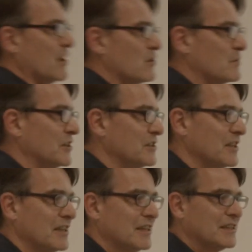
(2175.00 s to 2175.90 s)
ceremonies,
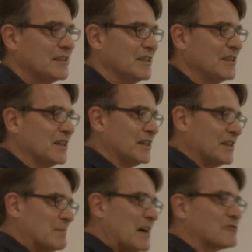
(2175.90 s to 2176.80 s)
the
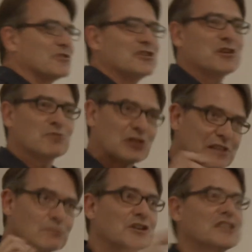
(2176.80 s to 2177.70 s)
Hamatsa initiate
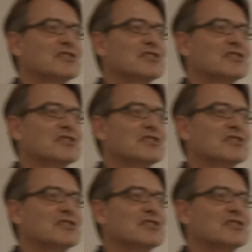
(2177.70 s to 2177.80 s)
would run